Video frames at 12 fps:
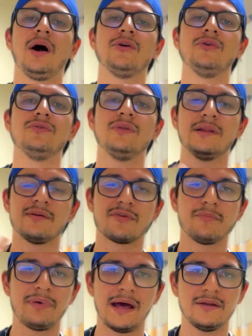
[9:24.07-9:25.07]
how you deliver
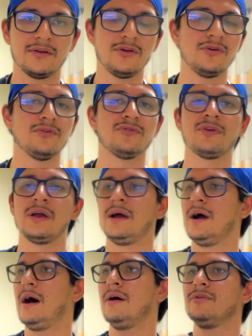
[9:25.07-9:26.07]
bad news,
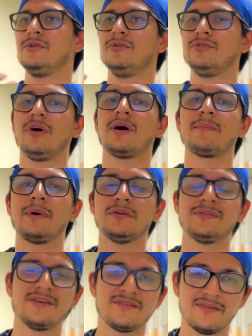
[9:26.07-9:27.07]
how you talk
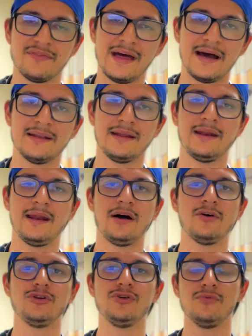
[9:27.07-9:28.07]
about this and that, and
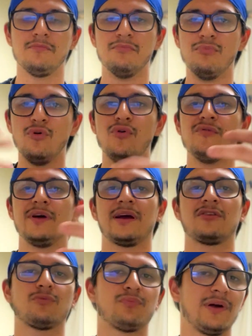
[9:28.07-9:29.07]
how you move and
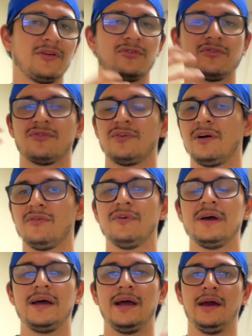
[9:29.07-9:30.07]
express yourself,
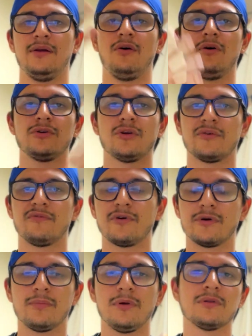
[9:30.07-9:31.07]
and all your
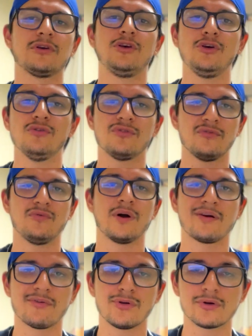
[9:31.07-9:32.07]
verbal cues of
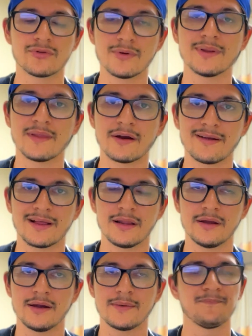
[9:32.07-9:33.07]
whatever you're doing there in
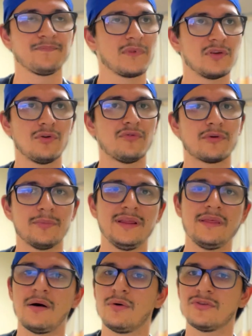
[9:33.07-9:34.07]
clinic. So for me,
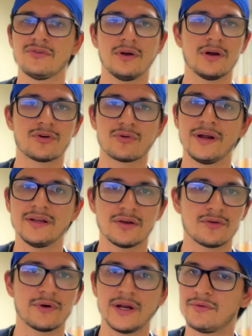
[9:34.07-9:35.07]
that was a great
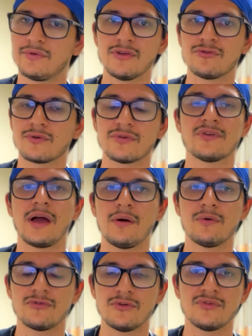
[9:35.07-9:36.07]
resource I
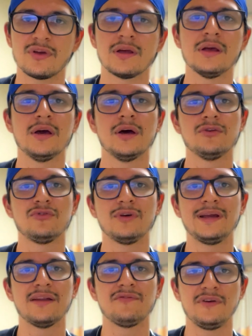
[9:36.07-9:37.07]
was using to
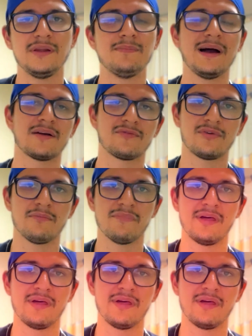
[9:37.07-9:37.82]
get feedback from